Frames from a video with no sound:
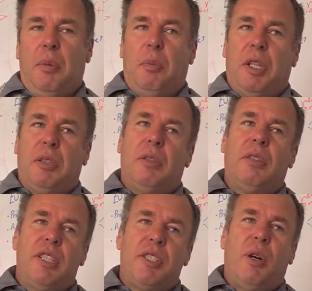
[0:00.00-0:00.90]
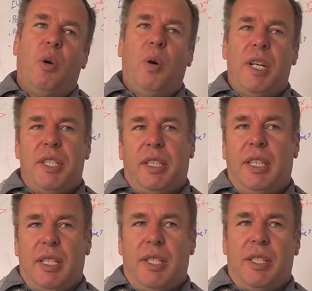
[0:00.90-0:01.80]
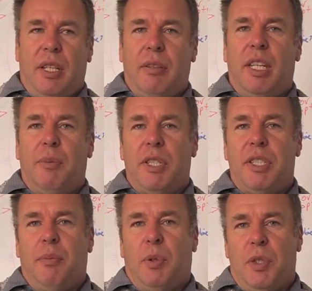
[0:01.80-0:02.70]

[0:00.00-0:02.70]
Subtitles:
But there's always the KISS, keep it simple,